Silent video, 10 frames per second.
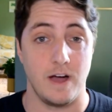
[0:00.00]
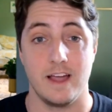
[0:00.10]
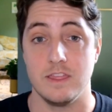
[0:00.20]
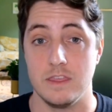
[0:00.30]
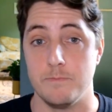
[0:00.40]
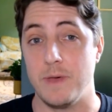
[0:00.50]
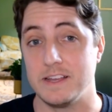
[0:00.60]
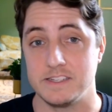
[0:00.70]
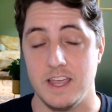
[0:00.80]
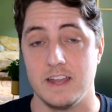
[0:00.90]
find the
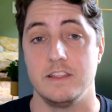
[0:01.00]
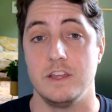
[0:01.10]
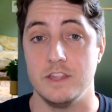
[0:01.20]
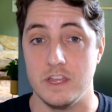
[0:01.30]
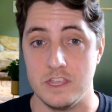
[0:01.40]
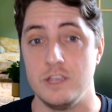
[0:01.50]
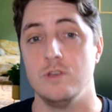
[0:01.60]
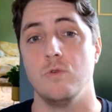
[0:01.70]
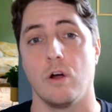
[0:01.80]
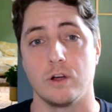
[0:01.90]
best candidate that
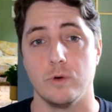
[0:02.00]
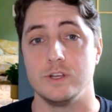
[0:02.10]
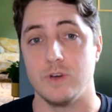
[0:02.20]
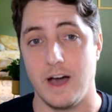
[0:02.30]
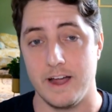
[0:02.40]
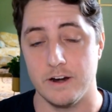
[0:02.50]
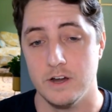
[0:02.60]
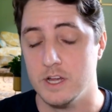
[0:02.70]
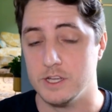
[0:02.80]
you are going to hire.